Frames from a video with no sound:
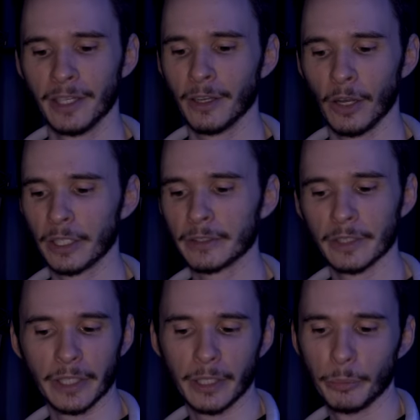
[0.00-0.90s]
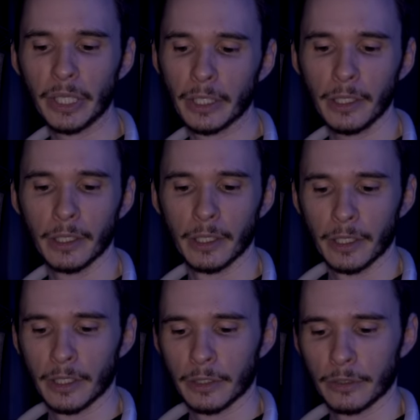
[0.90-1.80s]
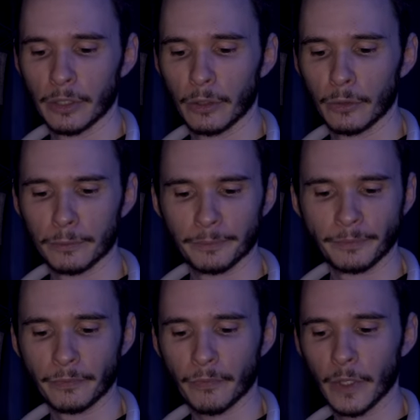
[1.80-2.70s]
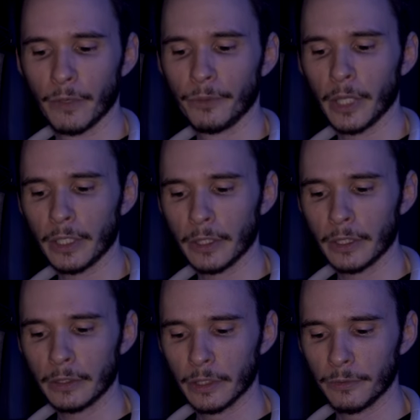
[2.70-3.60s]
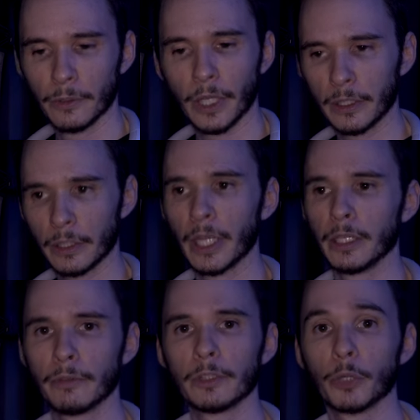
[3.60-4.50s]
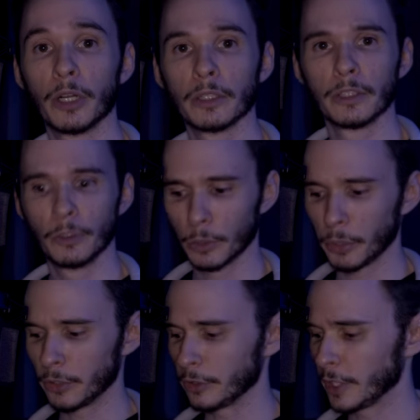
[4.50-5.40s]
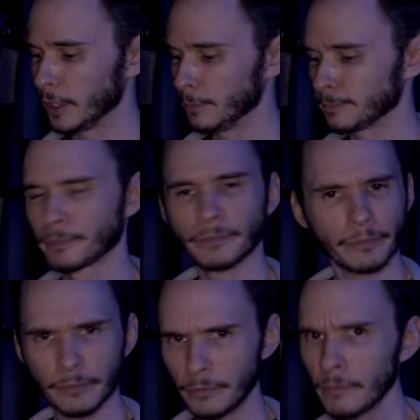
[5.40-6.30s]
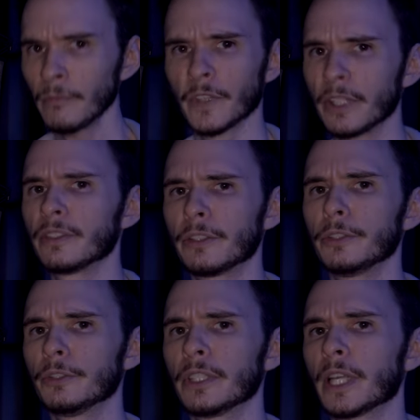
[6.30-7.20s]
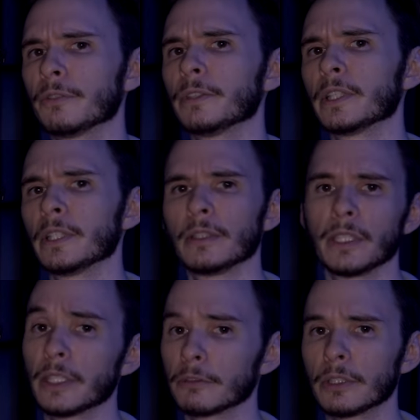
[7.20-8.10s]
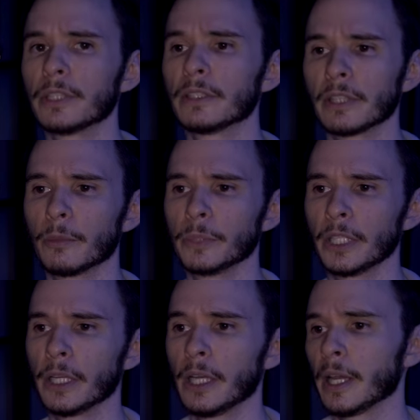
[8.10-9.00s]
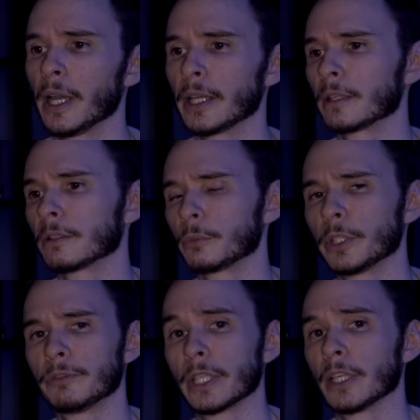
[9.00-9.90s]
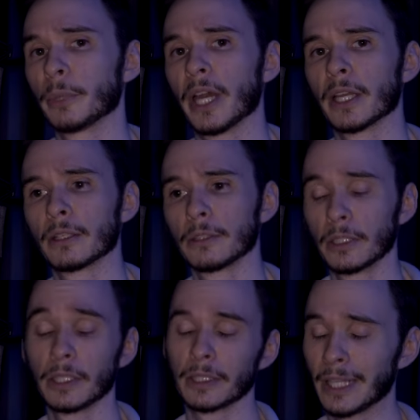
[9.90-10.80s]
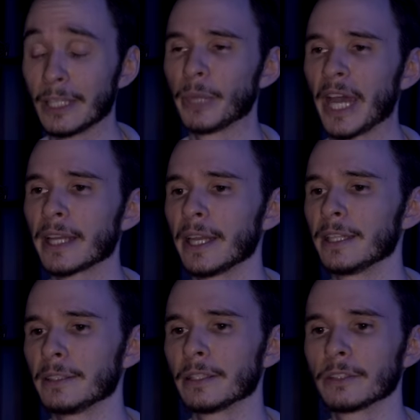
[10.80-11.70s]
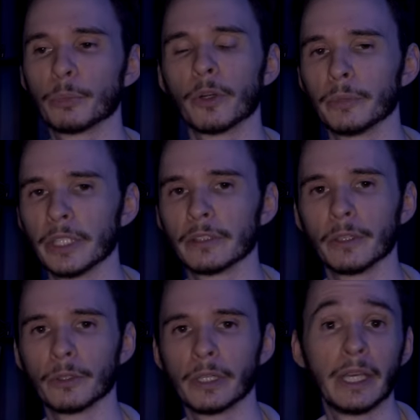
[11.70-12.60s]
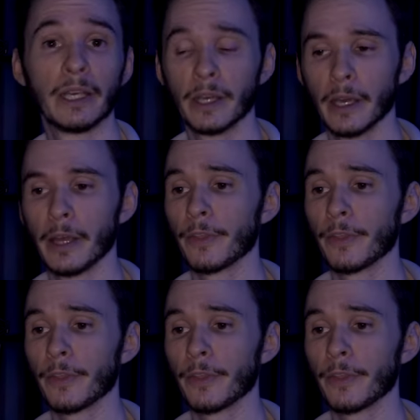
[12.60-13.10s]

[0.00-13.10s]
honest as I can be. So if you like this, if you like any of these products and you want to purchase any, consider using that affiliate link. It really does help me. I get a little bit of a kickback, a uh, kickback and it does support me. So uh,